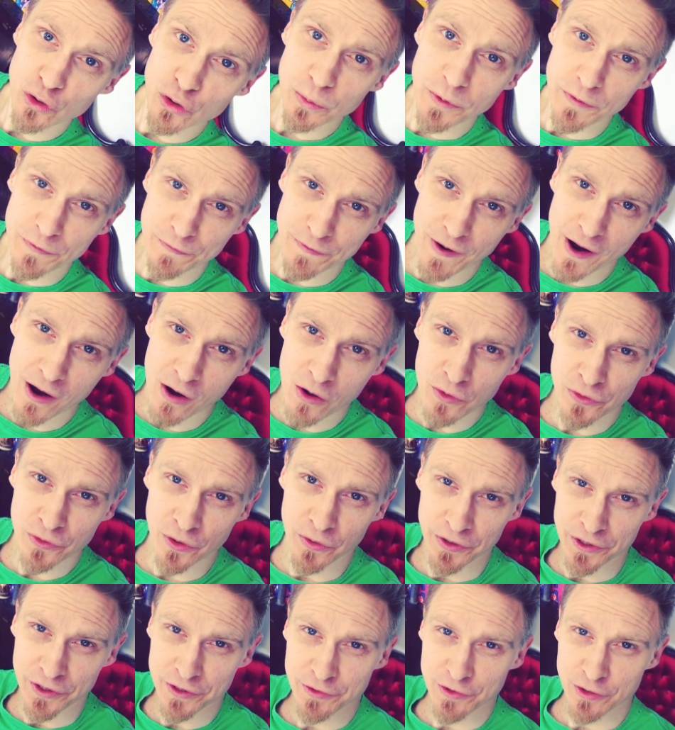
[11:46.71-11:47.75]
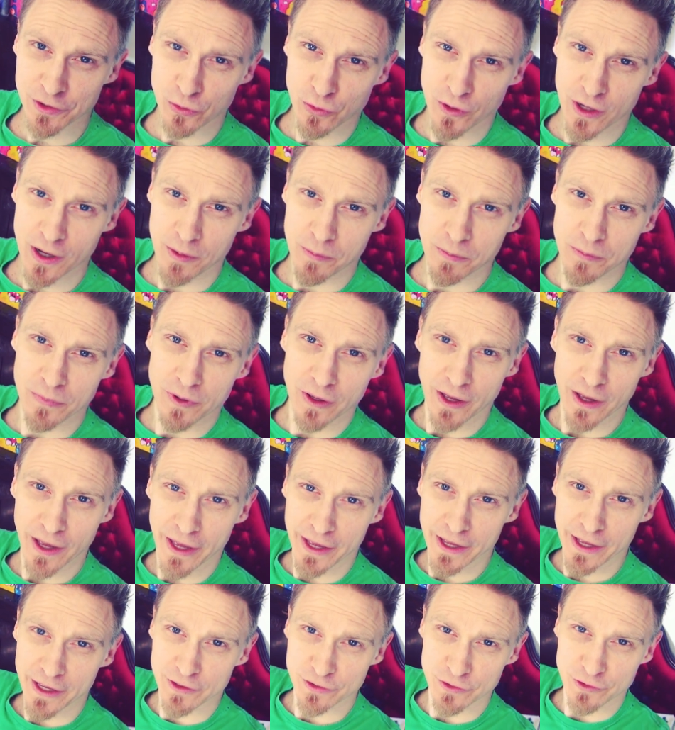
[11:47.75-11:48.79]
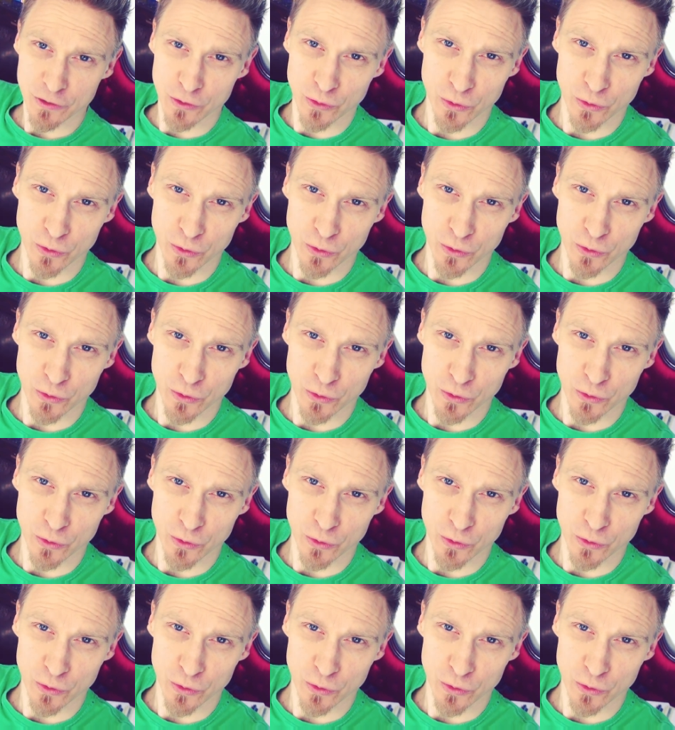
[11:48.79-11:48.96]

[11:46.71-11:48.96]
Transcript: to be found on Instagram as